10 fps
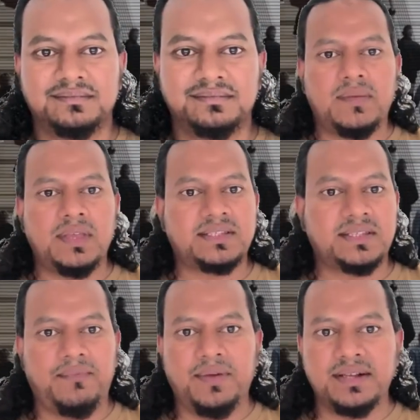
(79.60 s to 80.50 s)
one of the
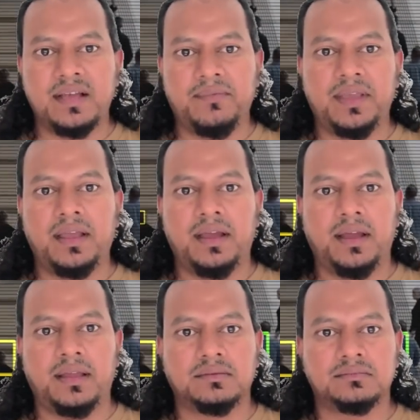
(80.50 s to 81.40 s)
subfields of
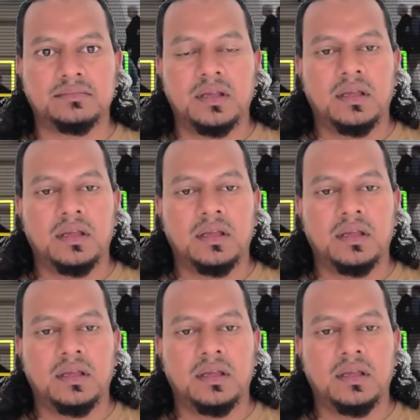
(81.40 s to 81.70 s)
AI,